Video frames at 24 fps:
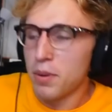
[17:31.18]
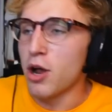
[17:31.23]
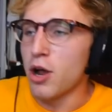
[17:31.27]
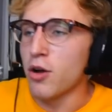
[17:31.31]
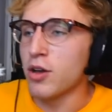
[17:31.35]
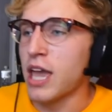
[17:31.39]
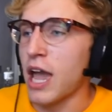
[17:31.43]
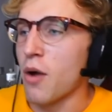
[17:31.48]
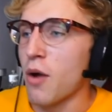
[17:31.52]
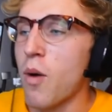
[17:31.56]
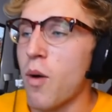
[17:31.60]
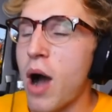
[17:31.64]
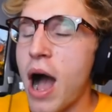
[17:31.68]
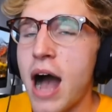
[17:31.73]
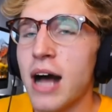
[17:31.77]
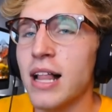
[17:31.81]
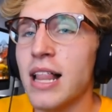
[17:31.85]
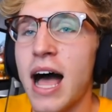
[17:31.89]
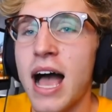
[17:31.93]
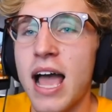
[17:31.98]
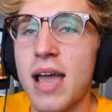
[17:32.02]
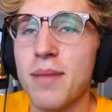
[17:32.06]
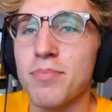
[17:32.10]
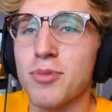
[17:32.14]
But okay, while
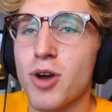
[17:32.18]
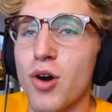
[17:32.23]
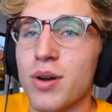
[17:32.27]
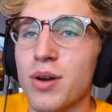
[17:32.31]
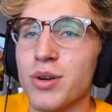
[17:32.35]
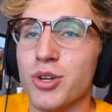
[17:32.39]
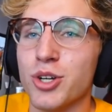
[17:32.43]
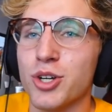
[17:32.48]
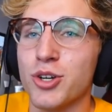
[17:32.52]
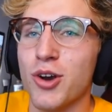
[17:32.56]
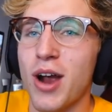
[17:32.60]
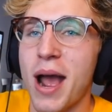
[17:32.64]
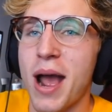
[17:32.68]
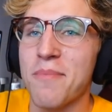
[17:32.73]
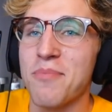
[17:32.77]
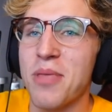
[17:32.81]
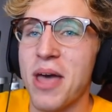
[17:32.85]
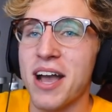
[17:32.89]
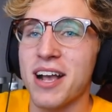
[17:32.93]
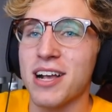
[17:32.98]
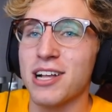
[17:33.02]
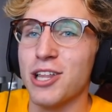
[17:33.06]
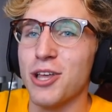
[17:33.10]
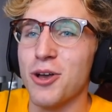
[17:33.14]
I am going to grab
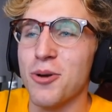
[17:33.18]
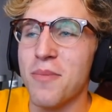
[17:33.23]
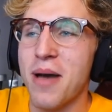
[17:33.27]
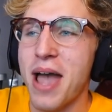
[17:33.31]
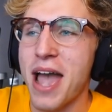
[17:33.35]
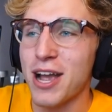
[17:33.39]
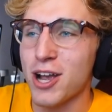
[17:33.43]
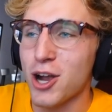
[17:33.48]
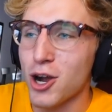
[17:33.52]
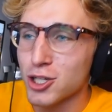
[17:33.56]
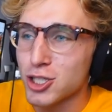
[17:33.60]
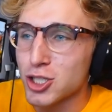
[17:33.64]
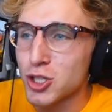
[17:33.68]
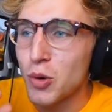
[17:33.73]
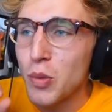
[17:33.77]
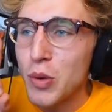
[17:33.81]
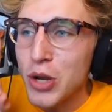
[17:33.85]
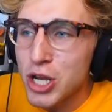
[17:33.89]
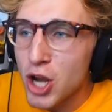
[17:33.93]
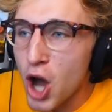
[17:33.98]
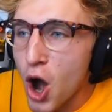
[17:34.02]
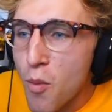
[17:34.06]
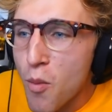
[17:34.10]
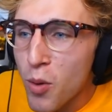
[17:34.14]
that Khalil Mack card, so
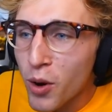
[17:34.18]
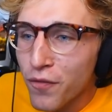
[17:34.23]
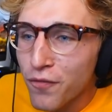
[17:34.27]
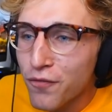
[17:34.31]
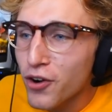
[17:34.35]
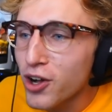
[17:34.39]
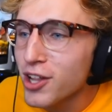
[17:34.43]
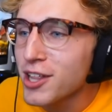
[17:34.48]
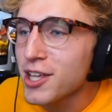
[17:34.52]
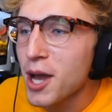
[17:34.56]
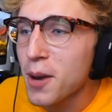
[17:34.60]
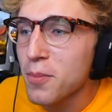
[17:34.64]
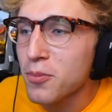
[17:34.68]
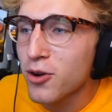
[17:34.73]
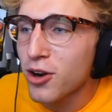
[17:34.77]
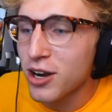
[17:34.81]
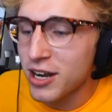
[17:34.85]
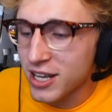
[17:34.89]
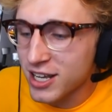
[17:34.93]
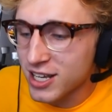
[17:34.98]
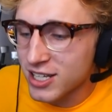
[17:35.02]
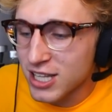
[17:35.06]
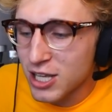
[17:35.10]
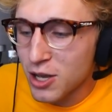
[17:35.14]
we know we're fully
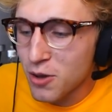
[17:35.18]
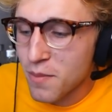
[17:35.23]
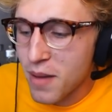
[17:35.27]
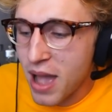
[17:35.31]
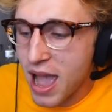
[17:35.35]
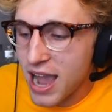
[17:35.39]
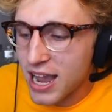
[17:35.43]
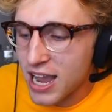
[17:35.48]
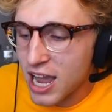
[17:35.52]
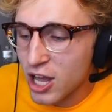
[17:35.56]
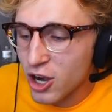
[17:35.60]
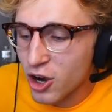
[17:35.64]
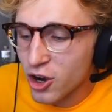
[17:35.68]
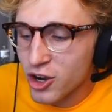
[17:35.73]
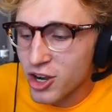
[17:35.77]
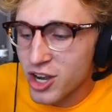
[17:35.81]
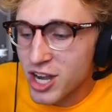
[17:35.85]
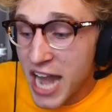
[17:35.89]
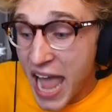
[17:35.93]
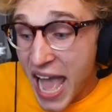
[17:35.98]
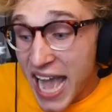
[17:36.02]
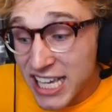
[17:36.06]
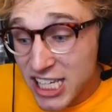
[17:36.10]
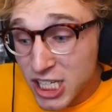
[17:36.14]
upgrading Khalil Mack. And our
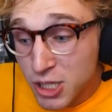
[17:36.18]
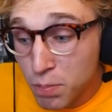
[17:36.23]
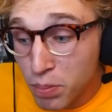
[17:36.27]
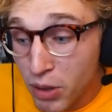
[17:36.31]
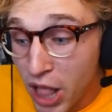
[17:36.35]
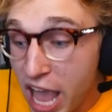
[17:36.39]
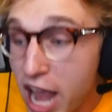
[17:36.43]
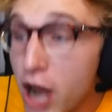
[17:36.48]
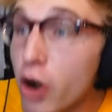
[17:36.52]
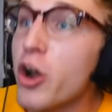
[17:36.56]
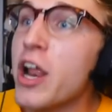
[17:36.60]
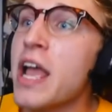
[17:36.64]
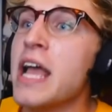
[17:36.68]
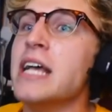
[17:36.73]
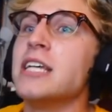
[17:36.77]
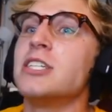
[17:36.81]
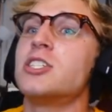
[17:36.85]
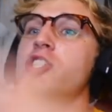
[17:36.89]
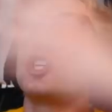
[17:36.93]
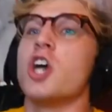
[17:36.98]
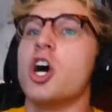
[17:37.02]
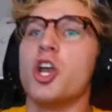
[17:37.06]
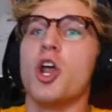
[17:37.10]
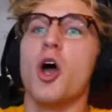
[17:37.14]
next player
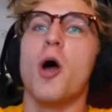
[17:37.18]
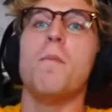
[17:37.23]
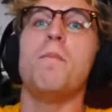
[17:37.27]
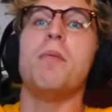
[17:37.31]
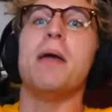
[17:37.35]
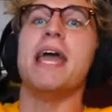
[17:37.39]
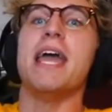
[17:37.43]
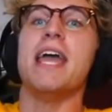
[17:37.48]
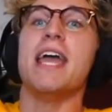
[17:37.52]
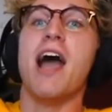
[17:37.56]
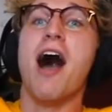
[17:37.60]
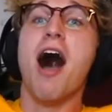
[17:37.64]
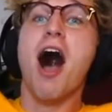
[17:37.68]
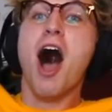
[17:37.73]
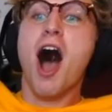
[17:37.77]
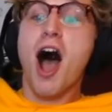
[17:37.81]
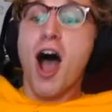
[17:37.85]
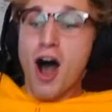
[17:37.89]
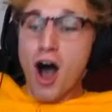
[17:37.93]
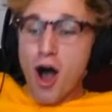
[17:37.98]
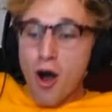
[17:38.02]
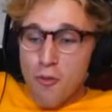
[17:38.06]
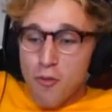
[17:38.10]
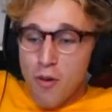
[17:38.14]
is going to be
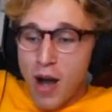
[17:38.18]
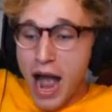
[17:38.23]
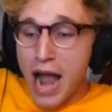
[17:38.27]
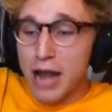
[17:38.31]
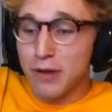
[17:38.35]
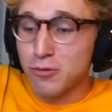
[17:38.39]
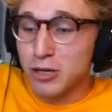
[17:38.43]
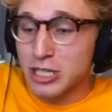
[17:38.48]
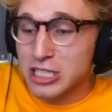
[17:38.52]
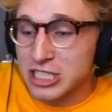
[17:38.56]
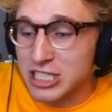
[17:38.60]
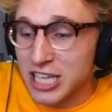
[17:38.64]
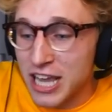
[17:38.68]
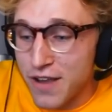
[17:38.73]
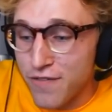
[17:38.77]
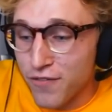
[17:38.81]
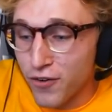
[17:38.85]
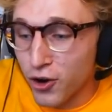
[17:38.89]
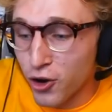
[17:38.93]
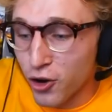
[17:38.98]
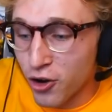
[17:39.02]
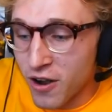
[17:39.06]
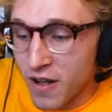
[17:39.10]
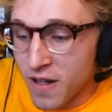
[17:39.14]
a wide
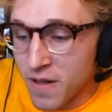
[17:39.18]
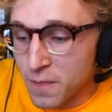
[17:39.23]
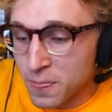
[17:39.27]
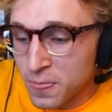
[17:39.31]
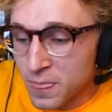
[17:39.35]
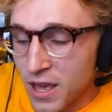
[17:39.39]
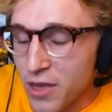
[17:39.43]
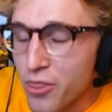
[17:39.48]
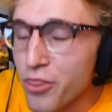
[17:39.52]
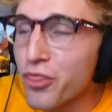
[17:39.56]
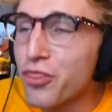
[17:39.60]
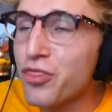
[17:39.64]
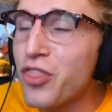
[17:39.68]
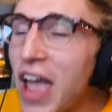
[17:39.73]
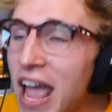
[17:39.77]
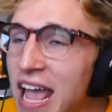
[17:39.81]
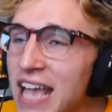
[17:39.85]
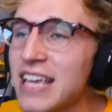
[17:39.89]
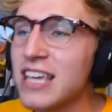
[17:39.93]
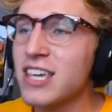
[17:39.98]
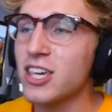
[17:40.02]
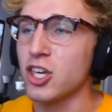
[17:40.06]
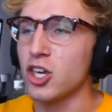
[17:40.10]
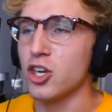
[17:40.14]
receiver.
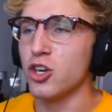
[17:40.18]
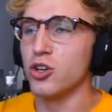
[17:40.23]
Thank